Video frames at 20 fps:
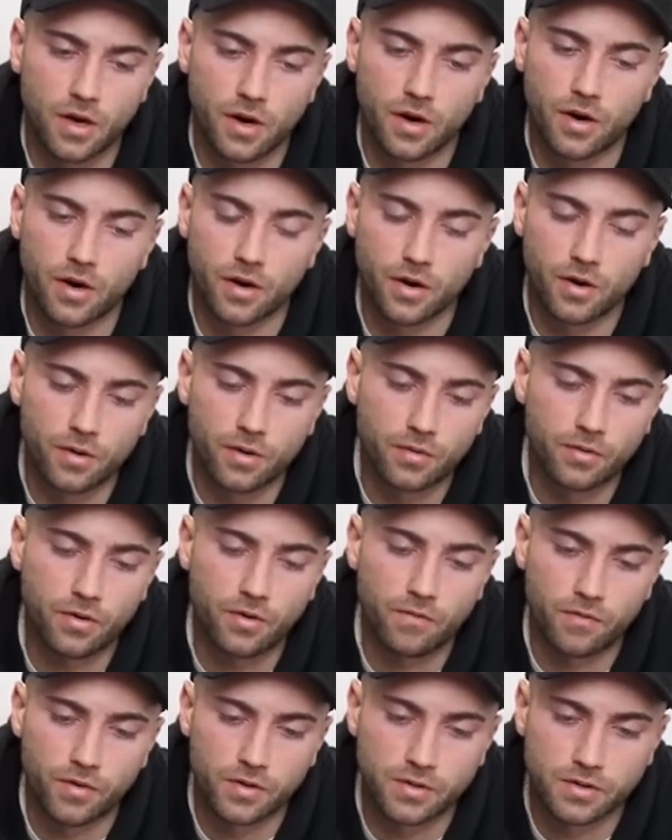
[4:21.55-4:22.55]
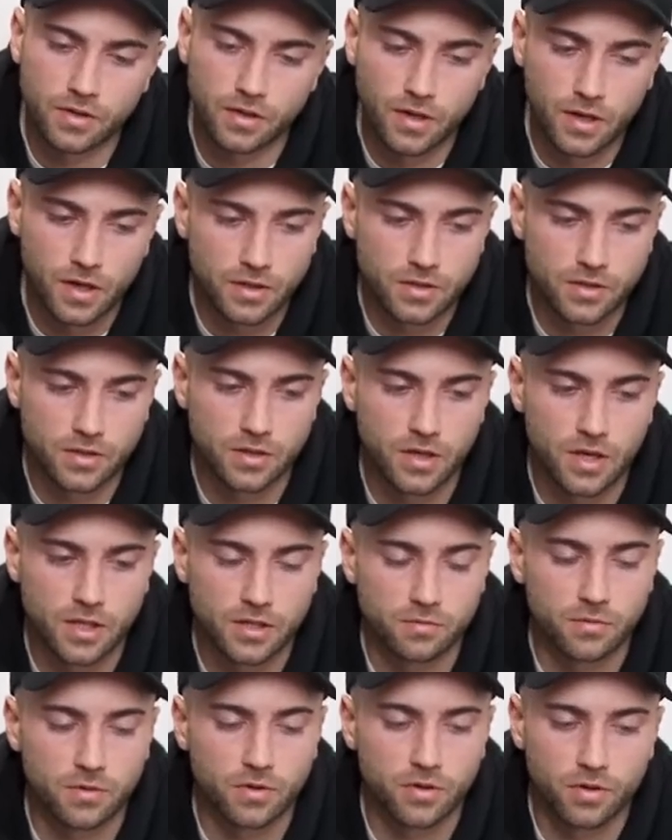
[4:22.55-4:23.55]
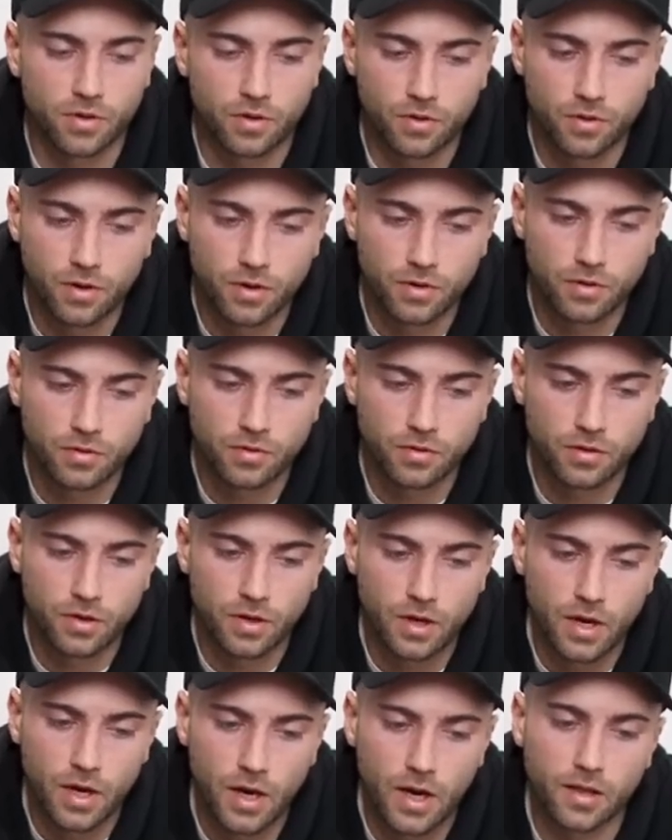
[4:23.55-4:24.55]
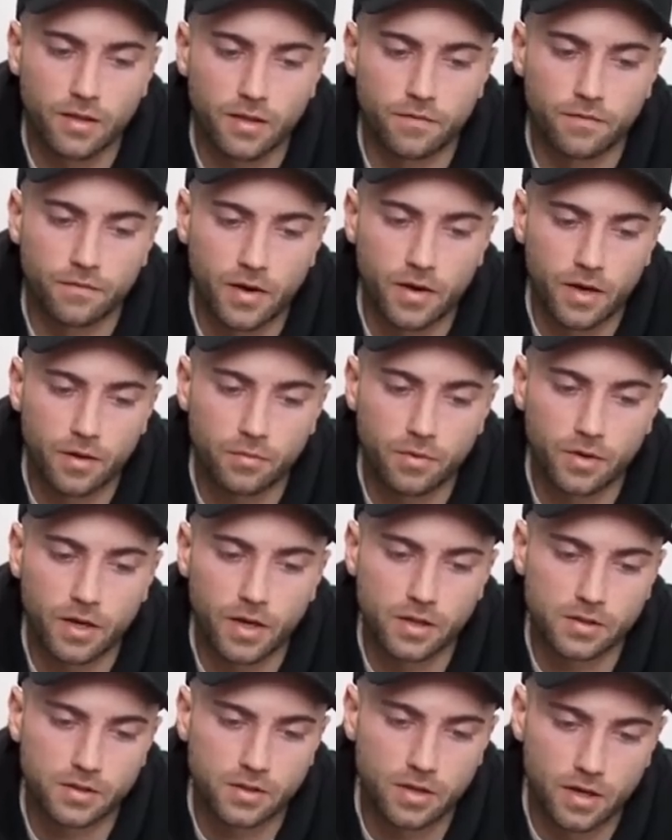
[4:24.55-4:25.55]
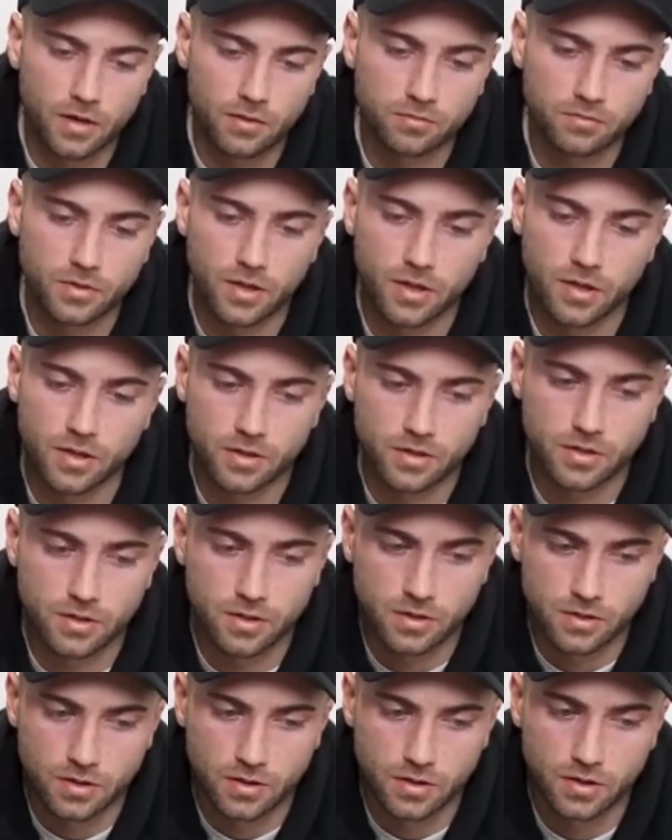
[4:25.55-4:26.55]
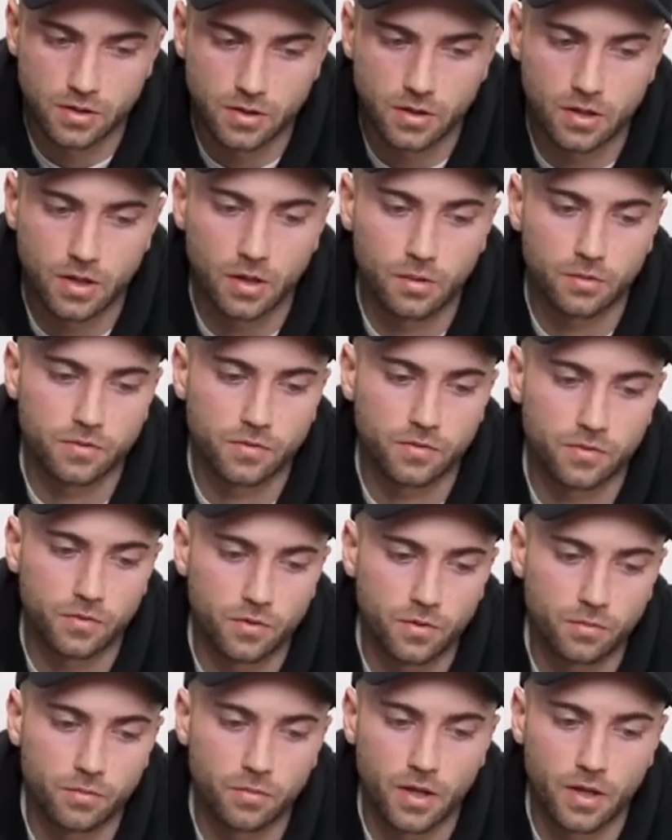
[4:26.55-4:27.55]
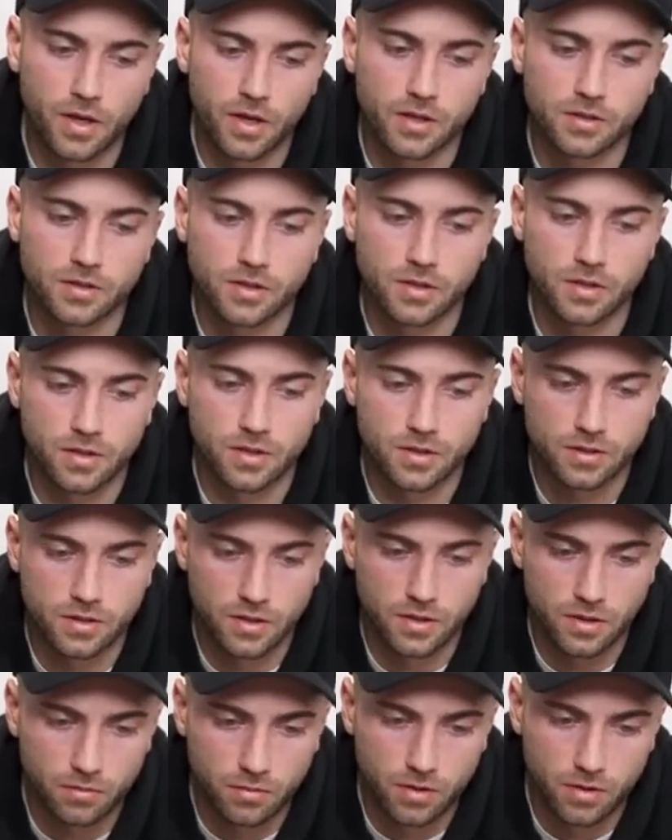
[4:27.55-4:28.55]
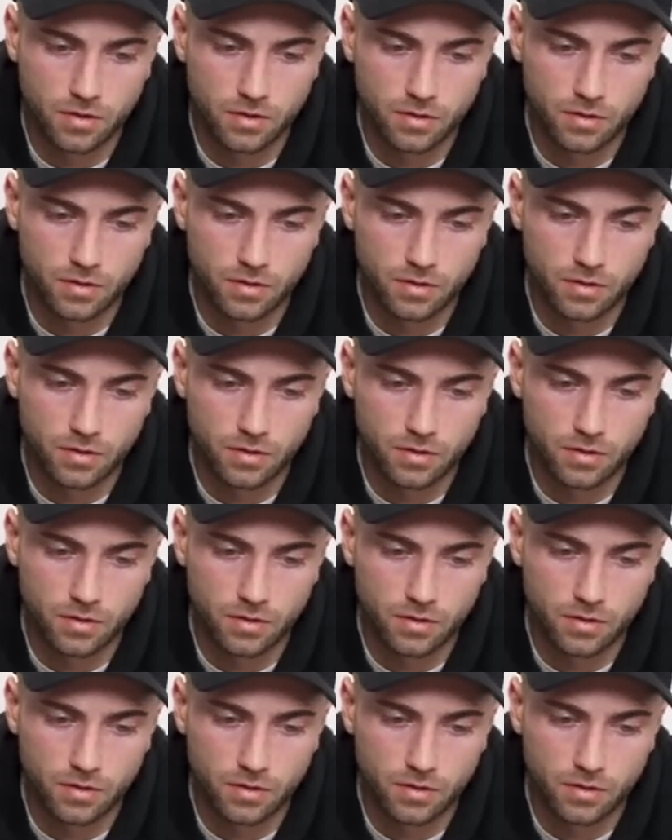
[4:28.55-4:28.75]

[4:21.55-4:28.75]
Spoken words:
Our own investigation has been thorough, and the family has come to a decision that was formalized in this email.